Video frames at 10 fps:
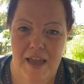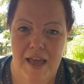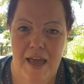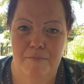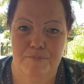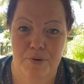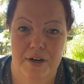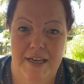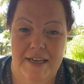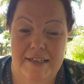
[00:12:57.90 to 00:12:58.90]
And
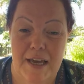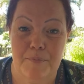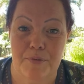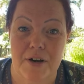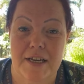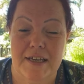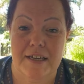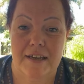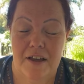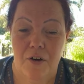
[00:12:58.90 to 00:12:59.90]
Bronnie. Now, Bronnie
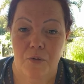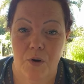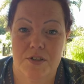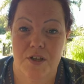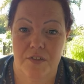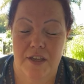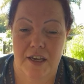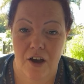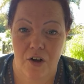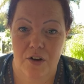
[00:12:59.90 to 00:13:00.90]
was on the
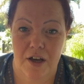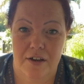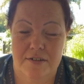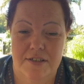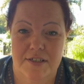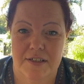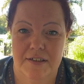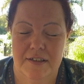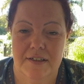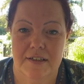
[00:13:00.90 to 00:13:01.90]
Gold Coast,
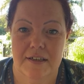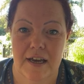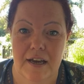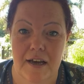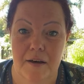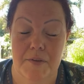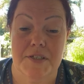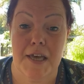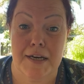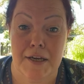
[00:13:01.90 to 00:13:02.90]
the
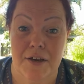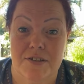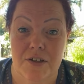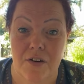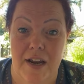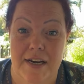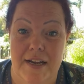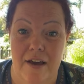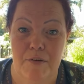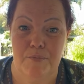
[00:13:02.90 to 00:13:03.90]
sunny coast, sorry, and now in